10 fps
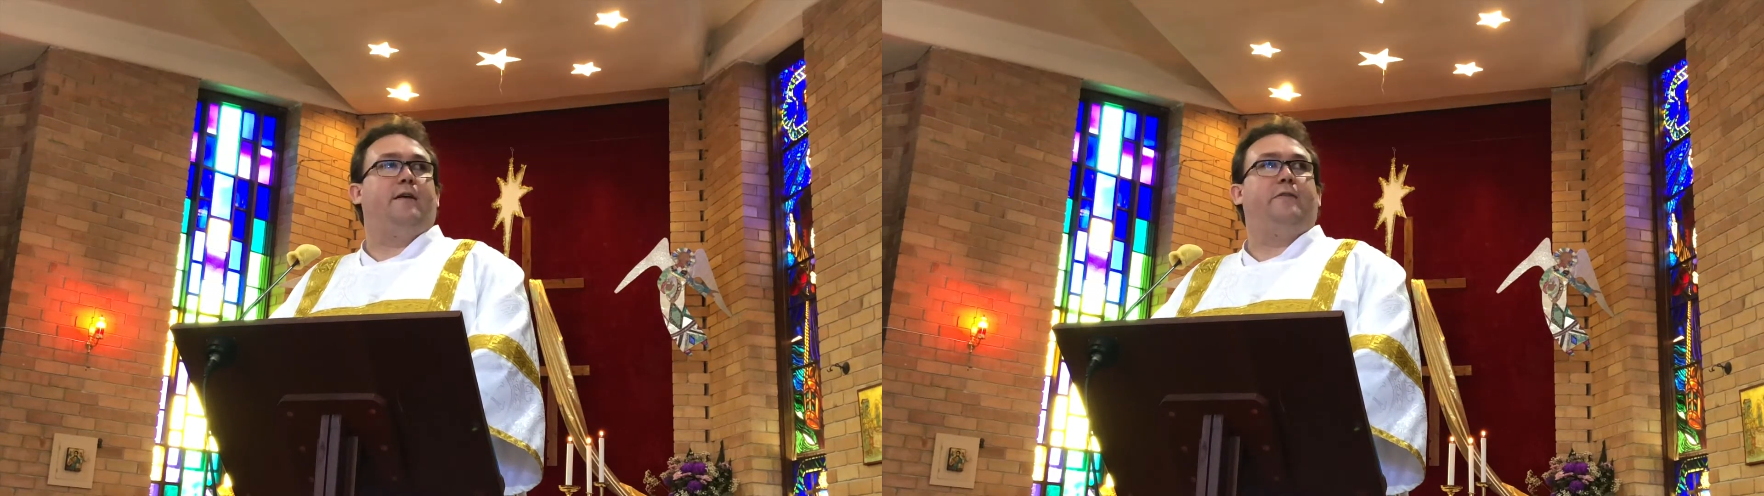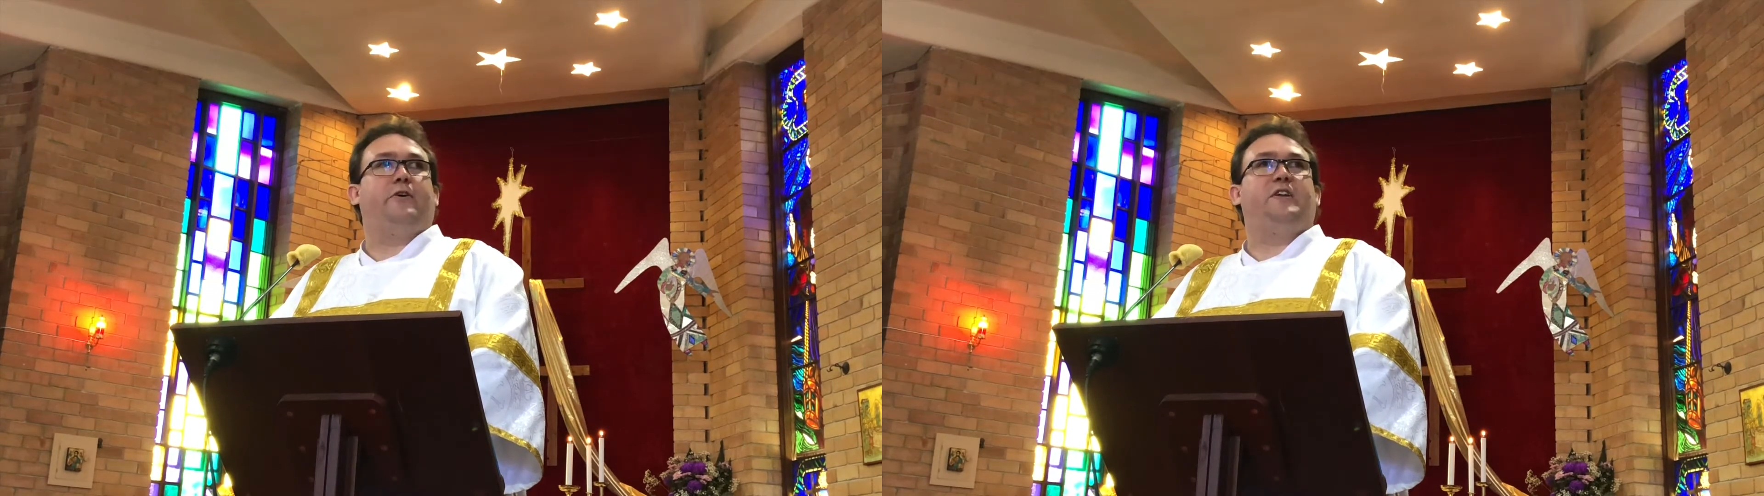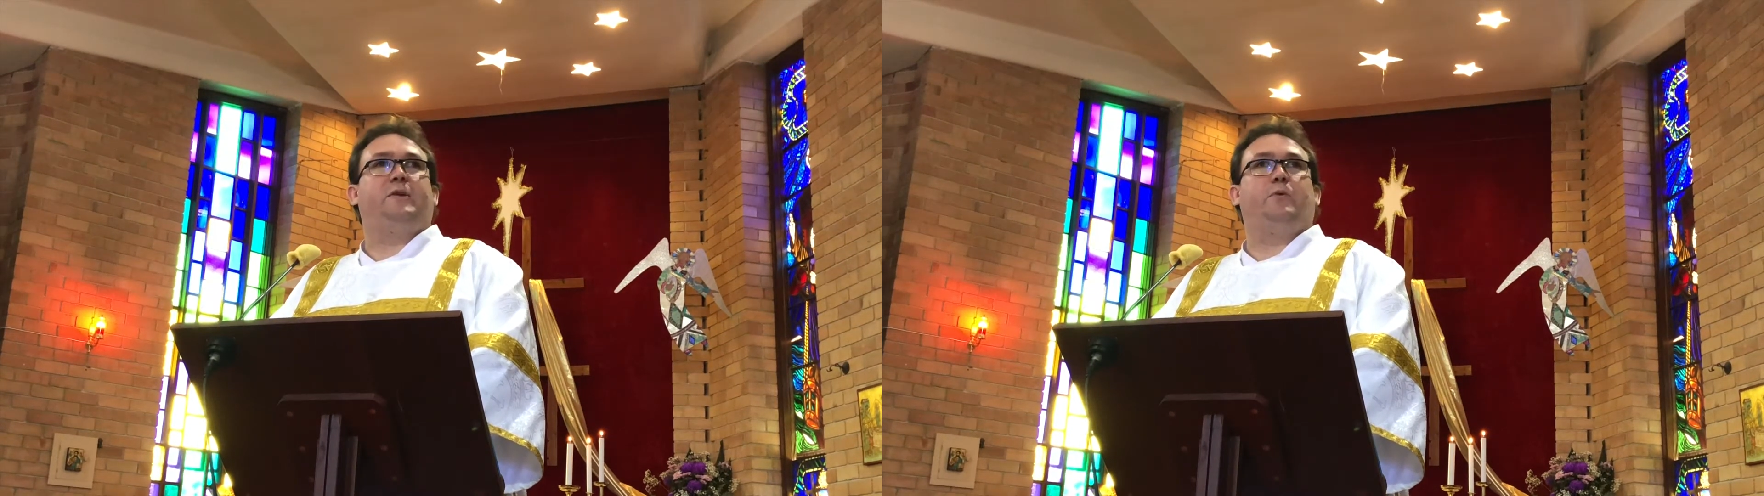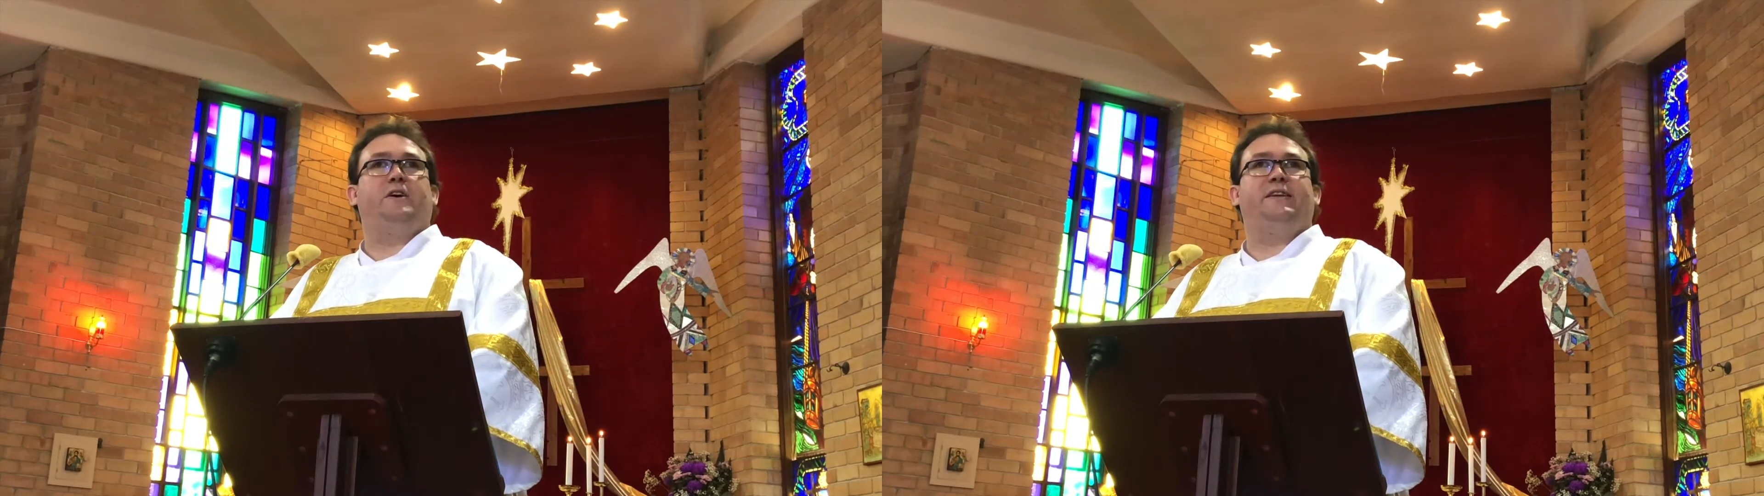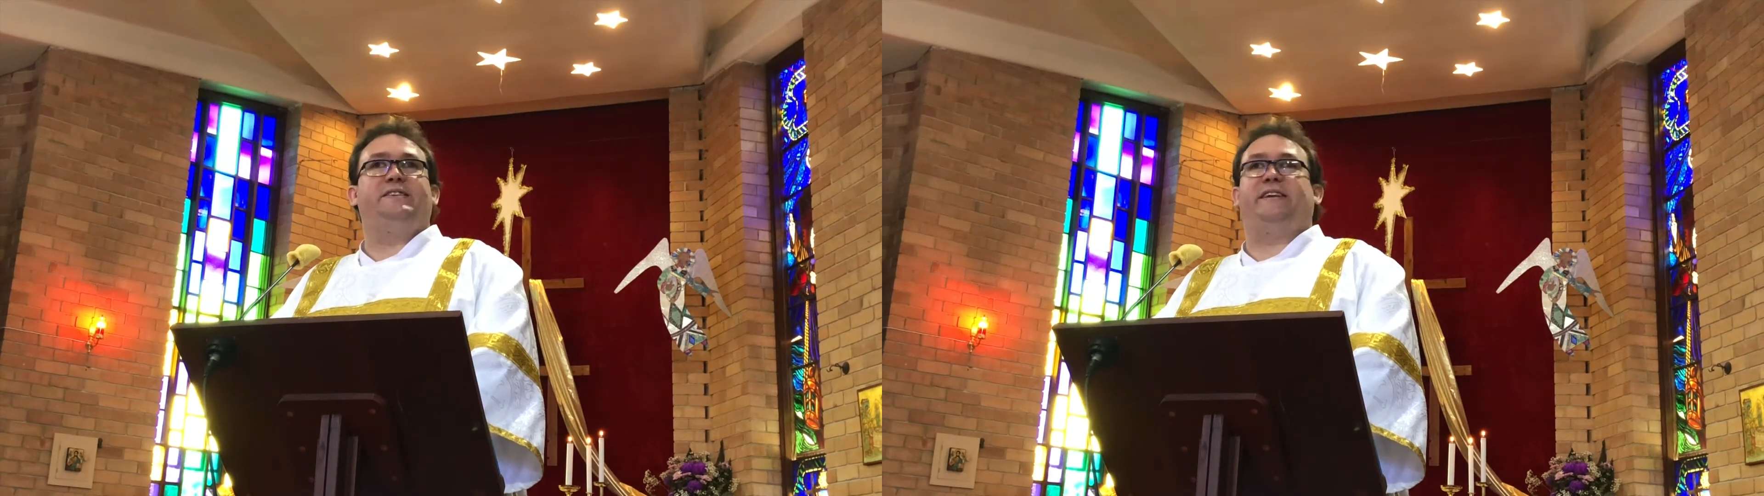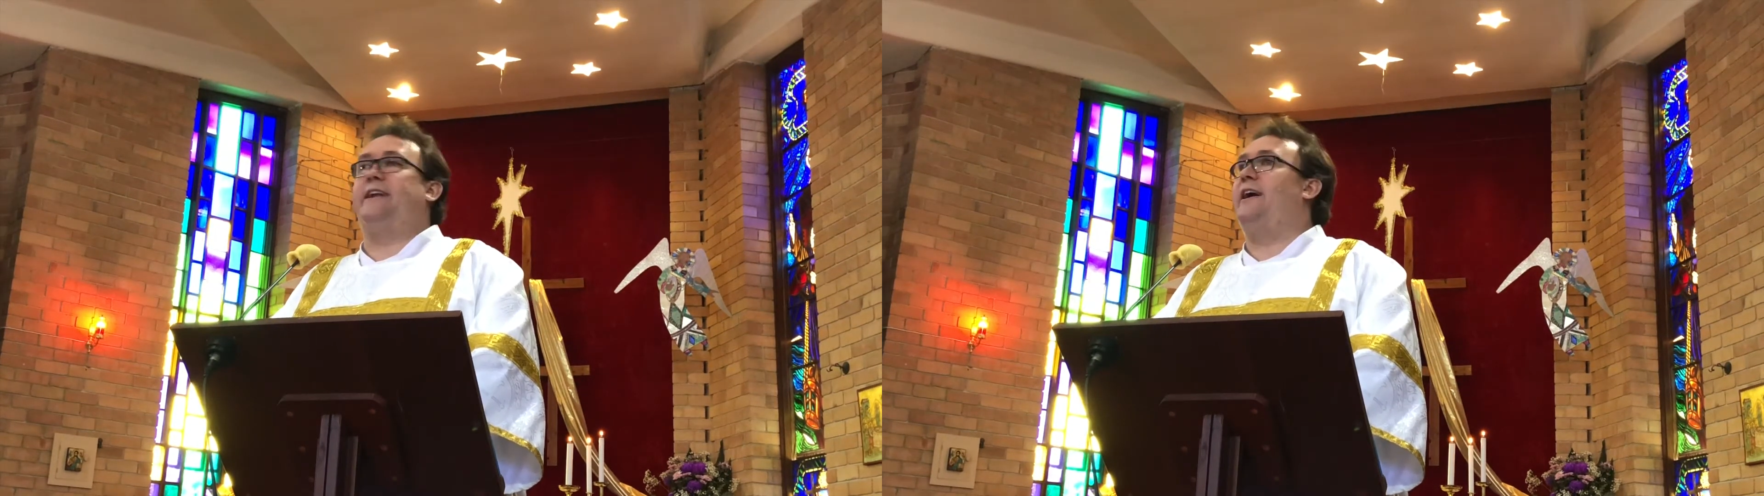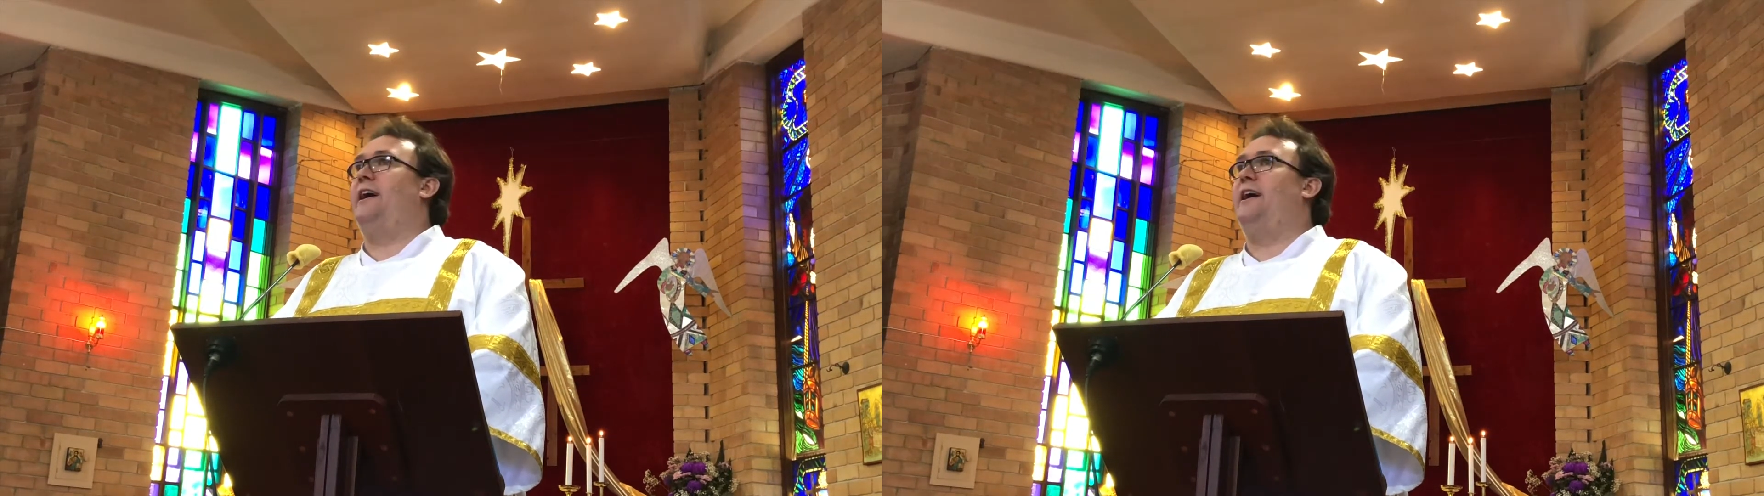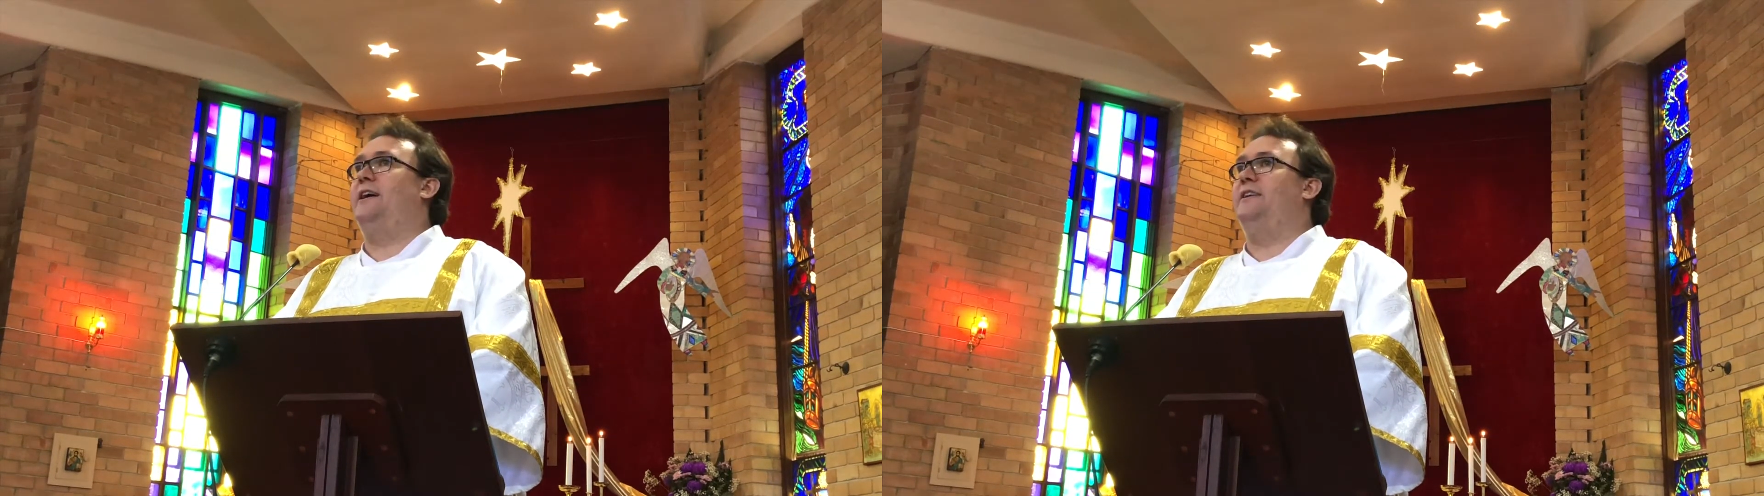those words in our
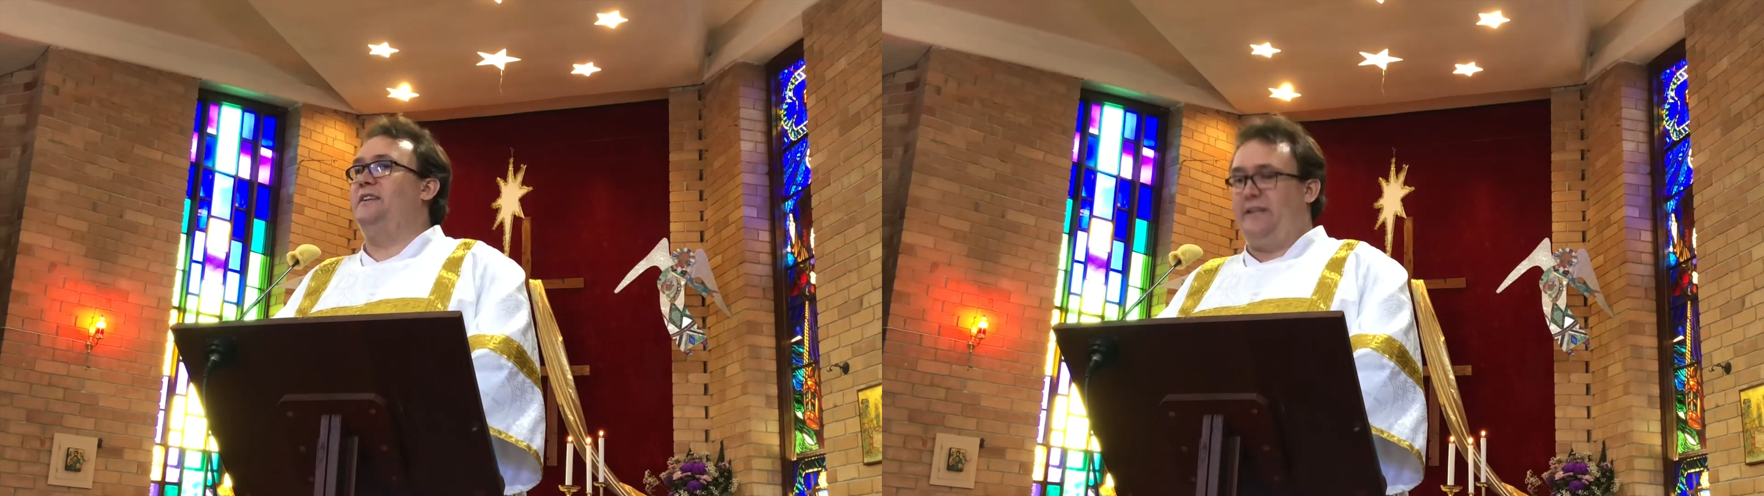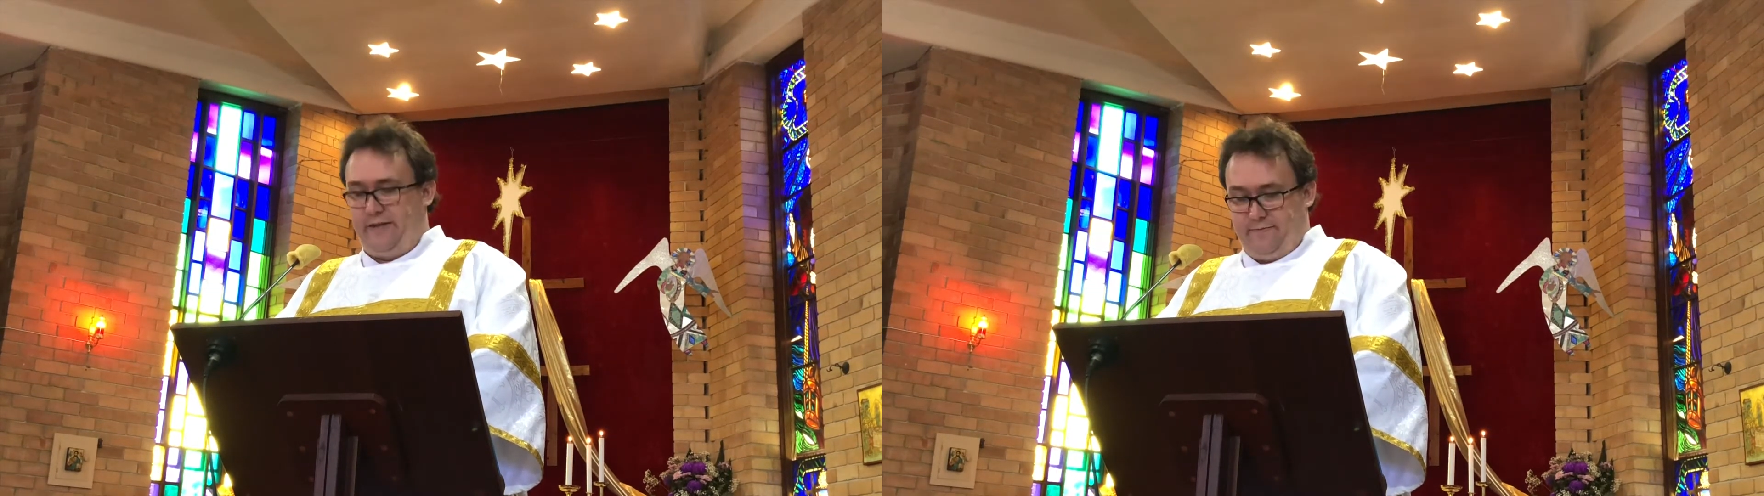hearts.